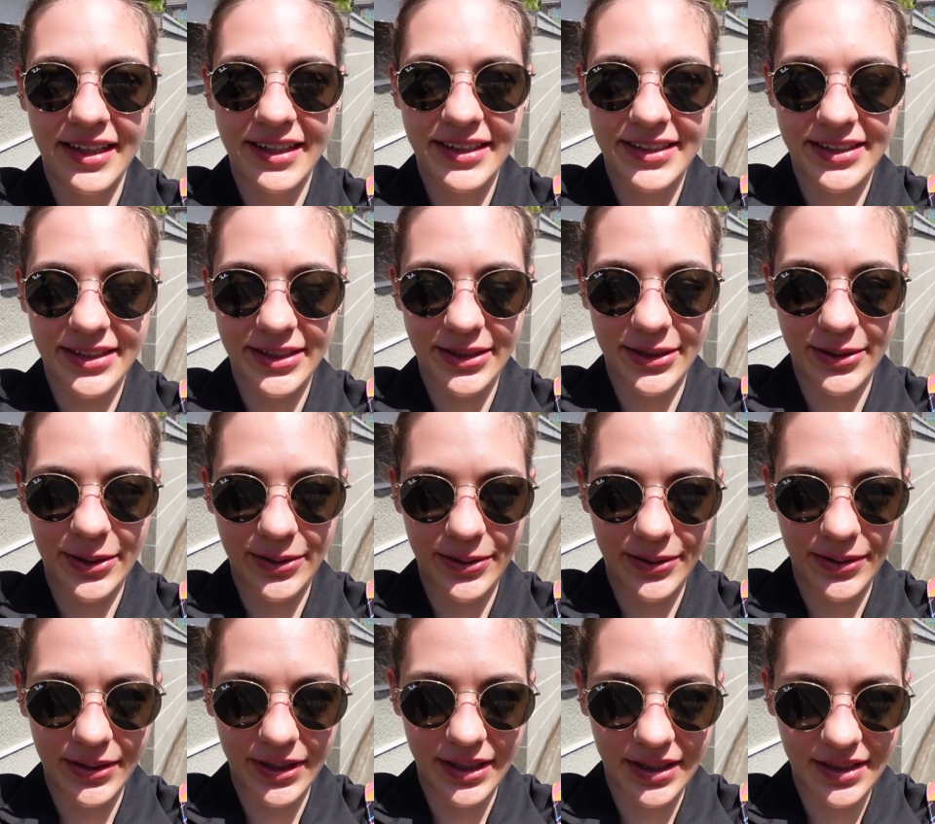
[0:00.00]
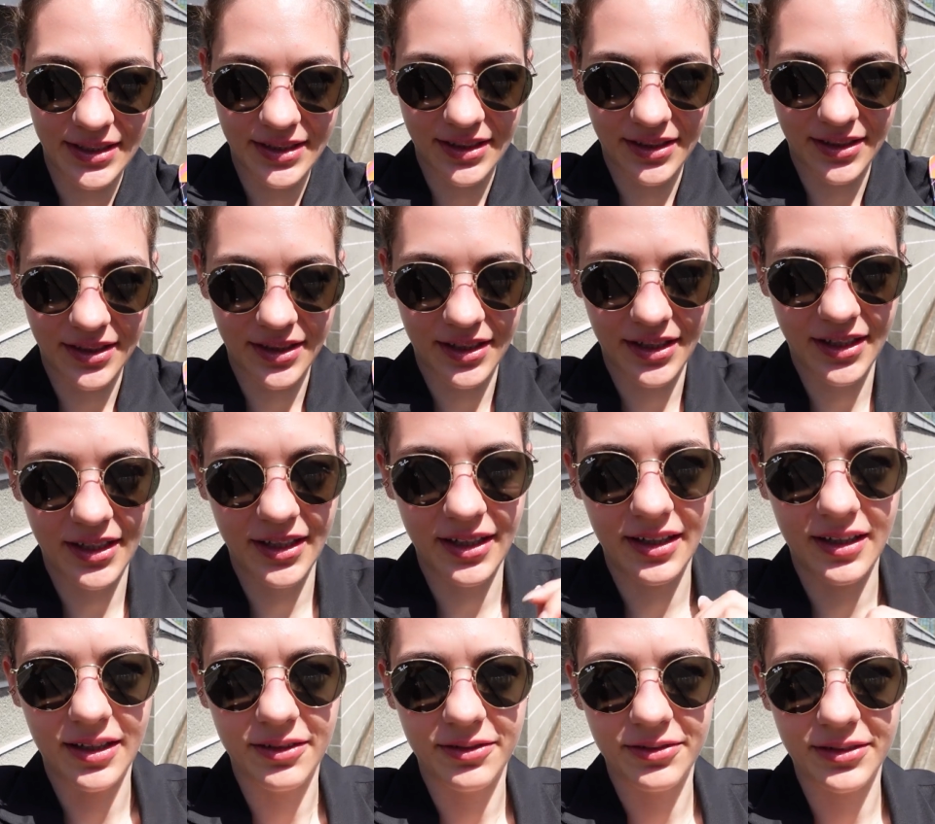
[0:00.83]
So yesterday
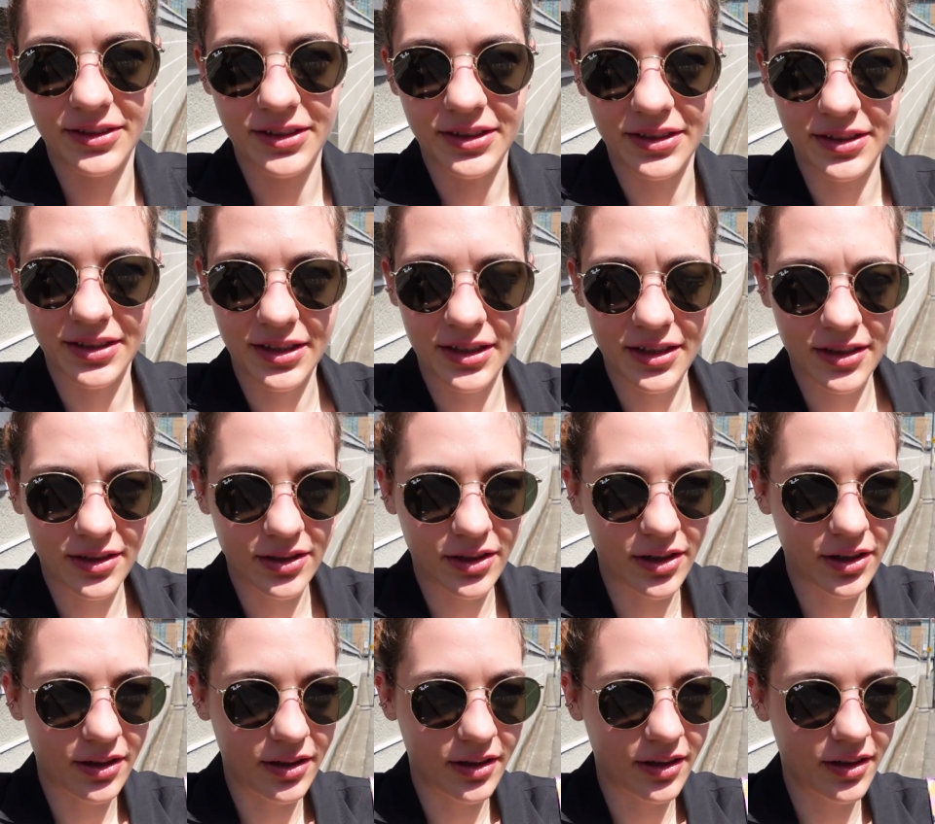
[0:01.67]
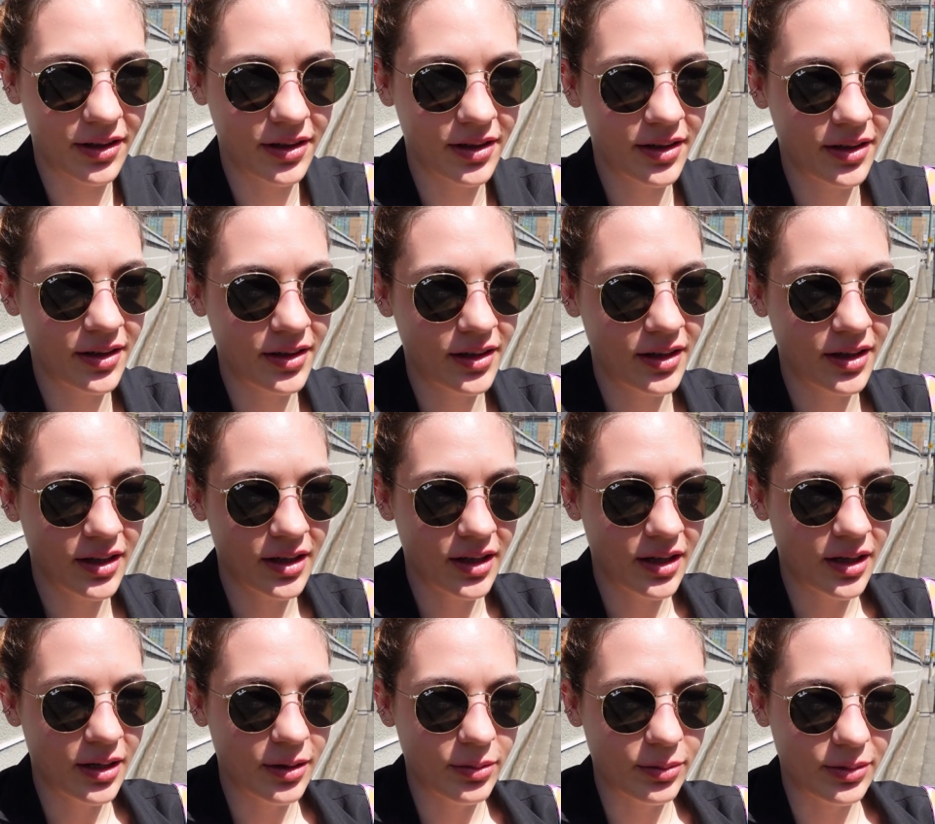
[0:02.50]
after Nara,
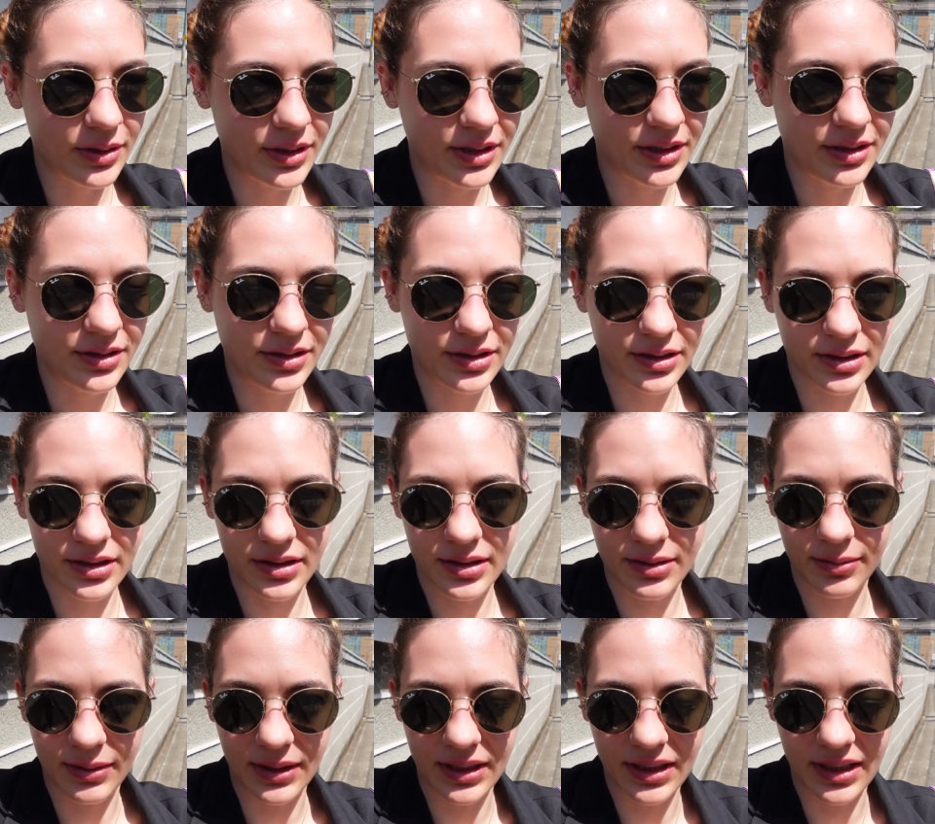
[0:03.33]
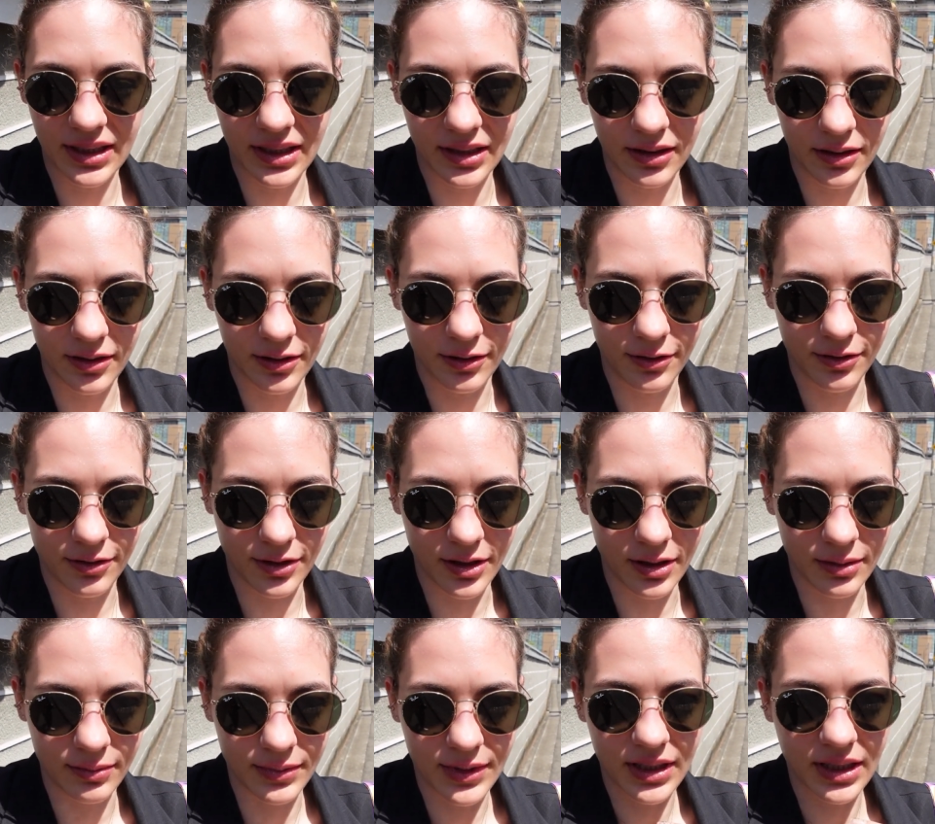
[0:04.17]
we just went and got
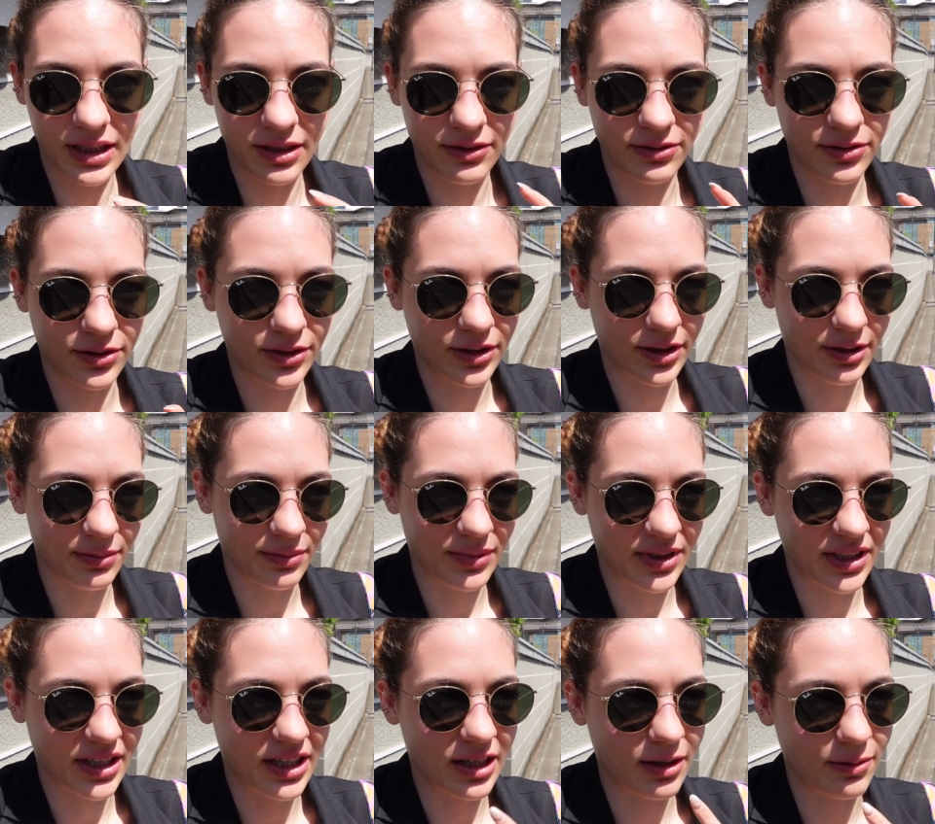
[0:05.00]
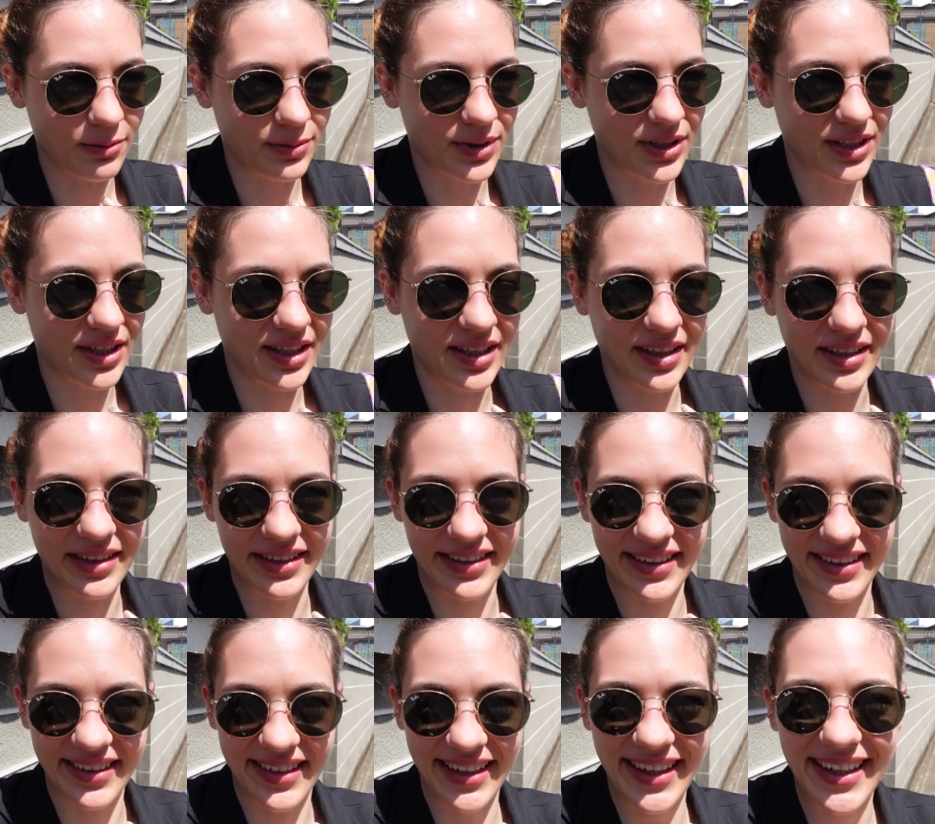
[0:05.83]
ramen. I forgot my camera and
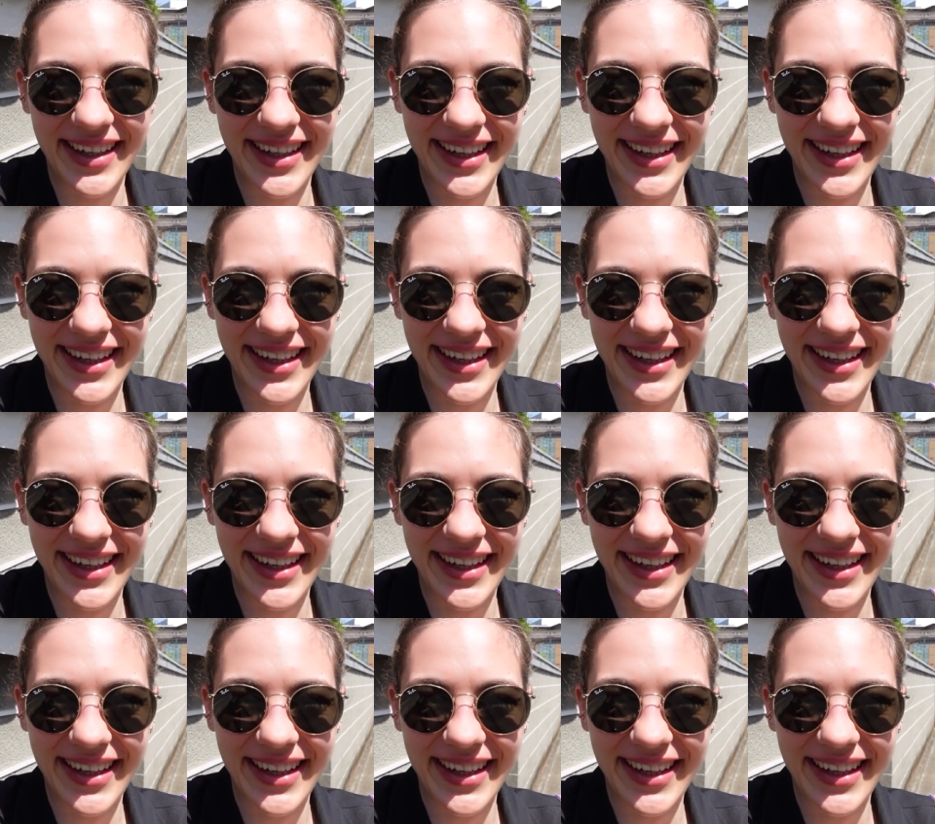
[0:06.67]
then